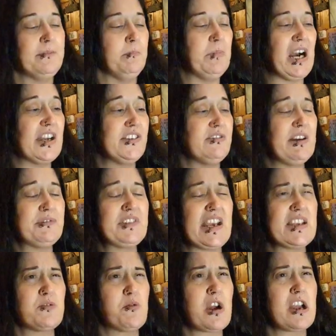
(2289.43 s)
But I do have
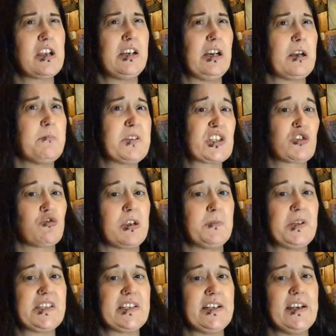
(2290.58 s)
days where I'm
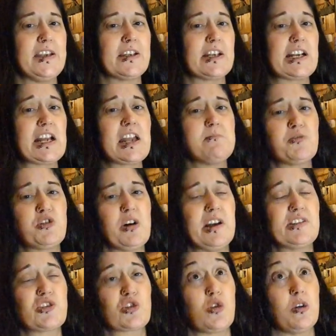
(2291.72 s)
extremely tired and I am
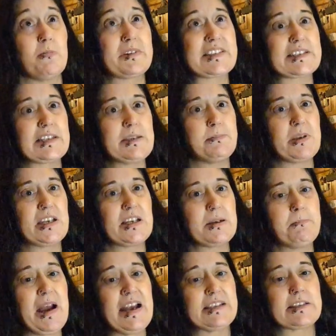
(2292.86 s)
trying to sort my sleeping
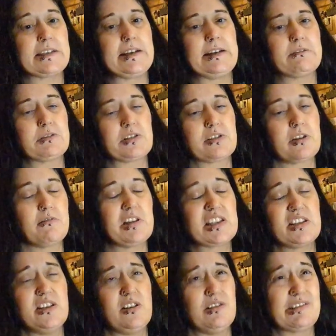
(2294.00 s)
pattern out. So
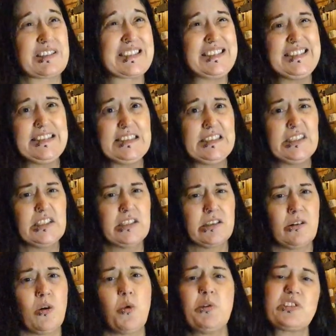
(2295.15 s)
it's not
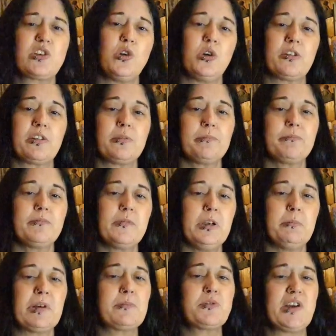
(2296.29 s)
always good,
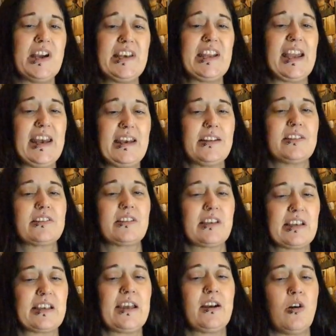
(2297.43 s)
but I'm trying to get
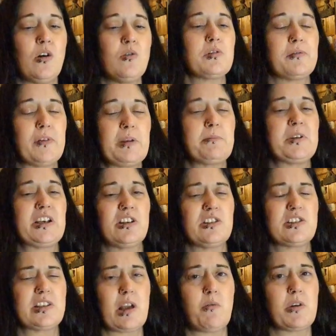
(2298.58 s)
a hold of it
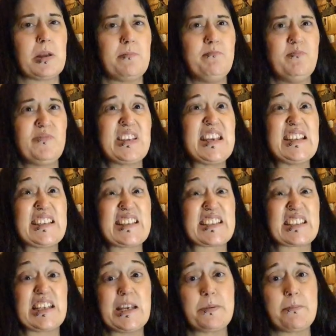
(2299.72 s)
because I want a
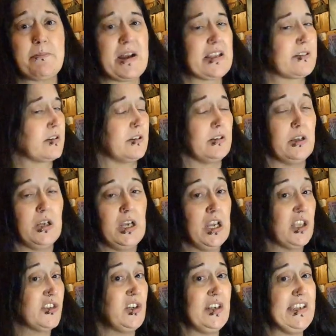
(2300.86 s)
decent sleeping pattern.
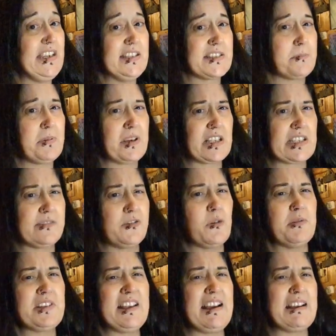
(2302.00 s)
It's not easy because I've
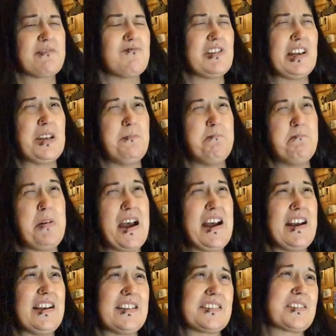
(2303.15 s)
always had really
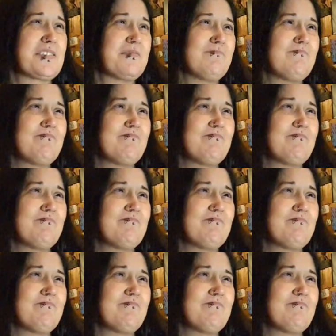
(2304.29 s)
bad